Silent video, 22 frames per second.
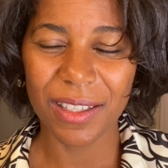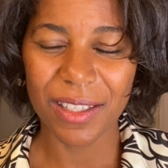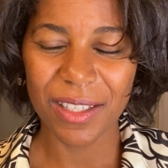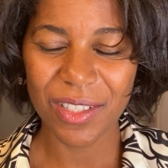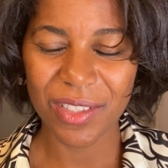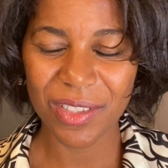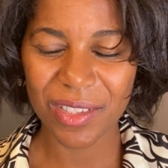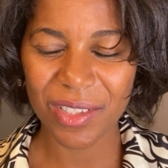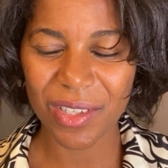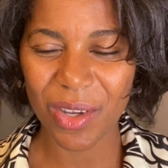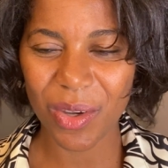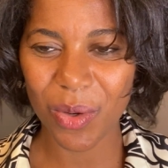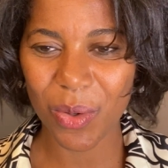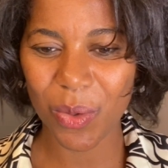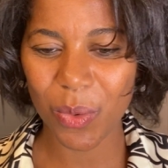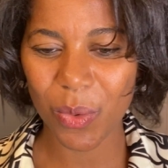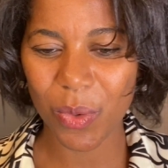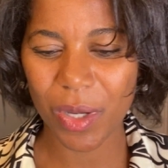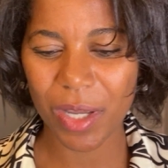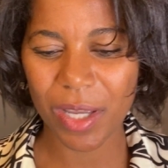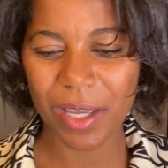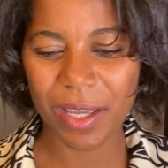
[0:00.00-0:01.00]

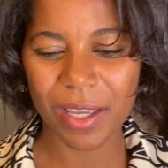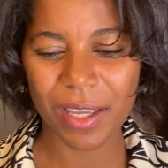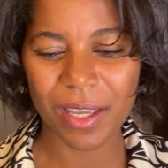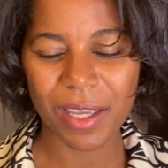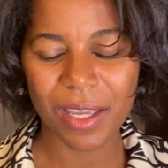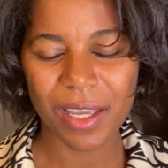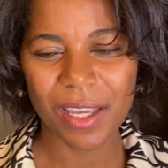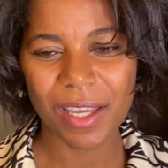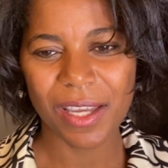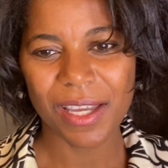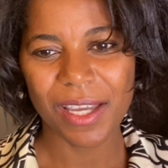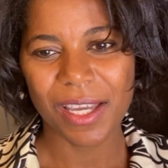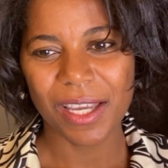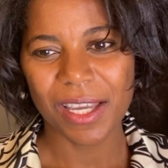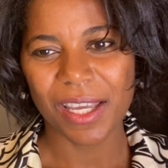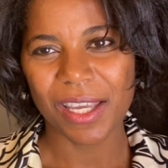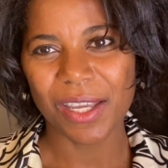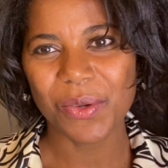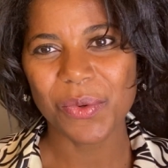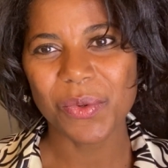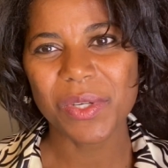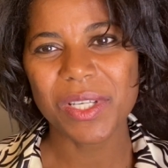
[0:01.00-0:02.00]
So,
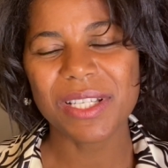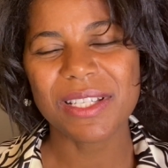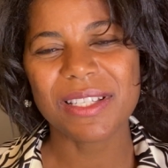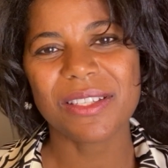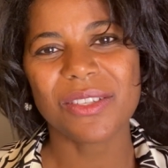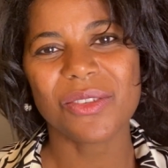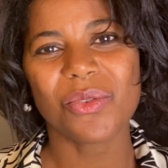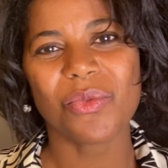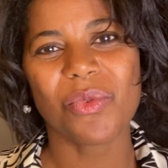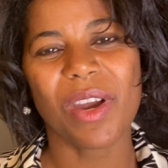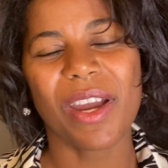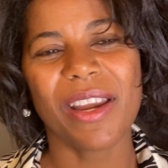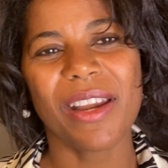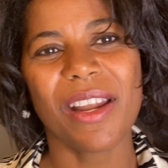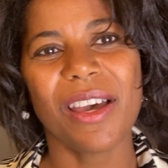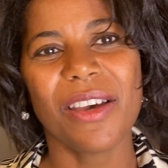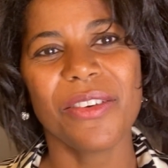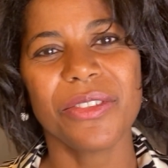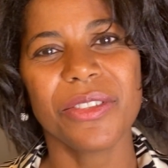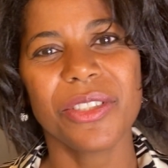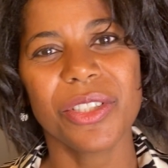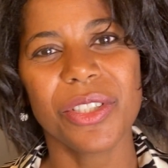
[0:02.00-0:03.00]
it was right
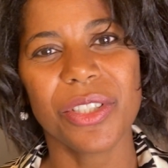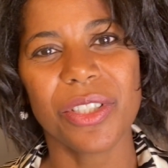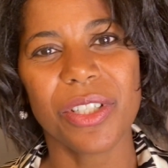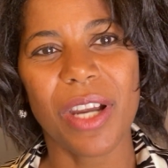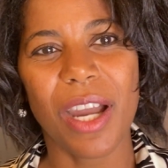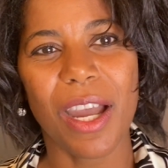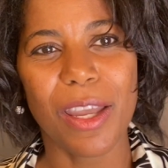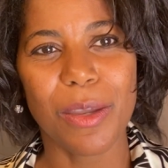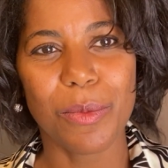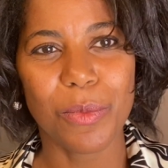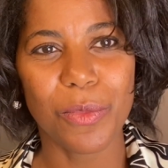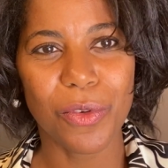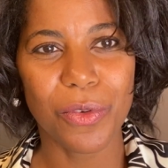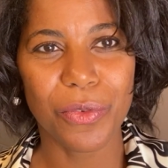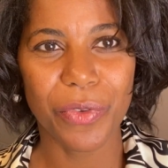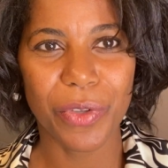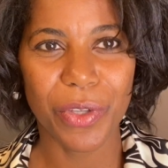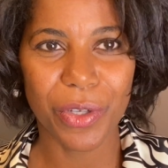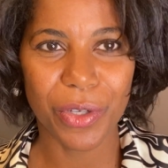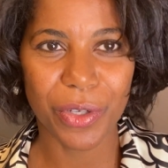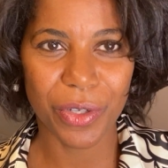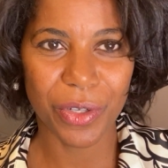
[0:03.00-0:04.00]
after I moved
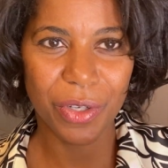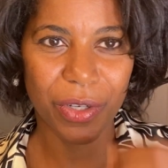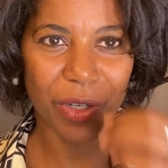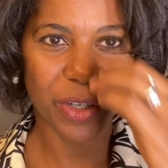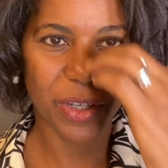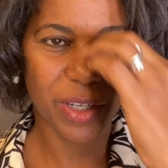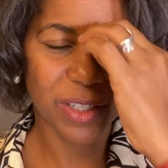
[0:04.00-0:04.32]
here